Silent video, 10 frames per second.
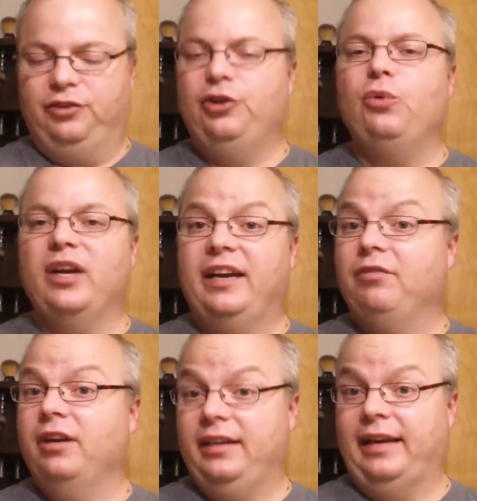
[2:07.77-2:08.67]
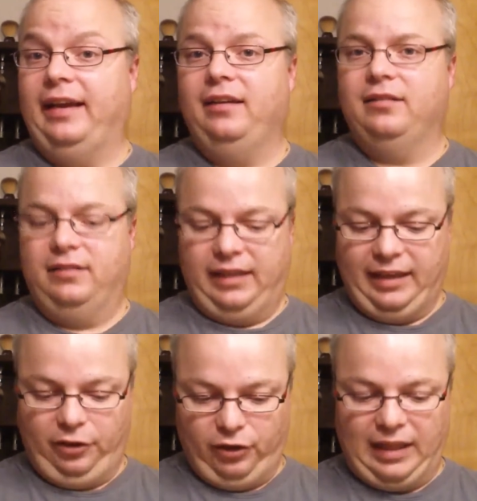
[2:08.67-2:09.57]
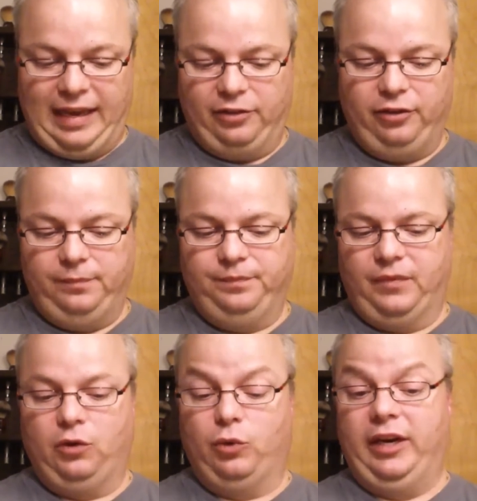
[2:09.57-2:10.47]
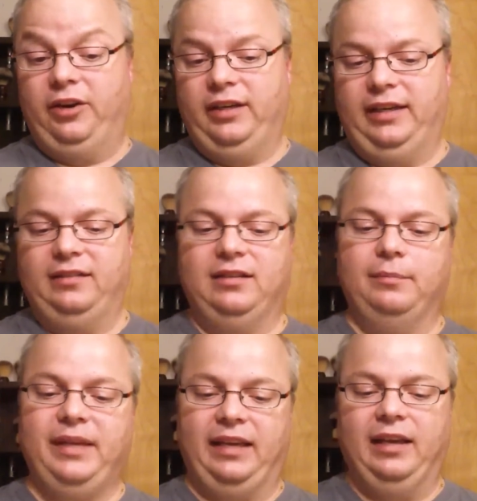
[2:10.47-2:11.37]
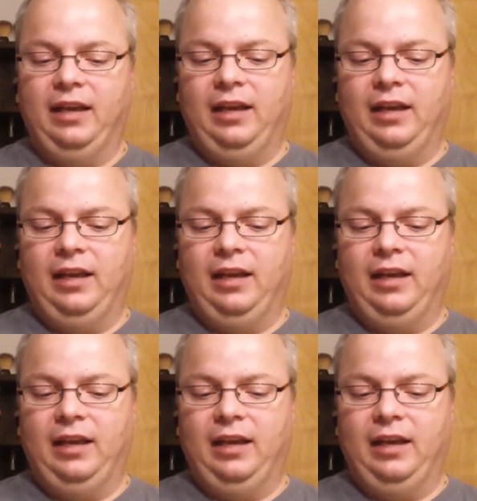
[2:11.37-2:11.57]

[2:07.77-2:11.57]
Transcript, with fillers: Do whatever it takes to get your lather where it needs to be.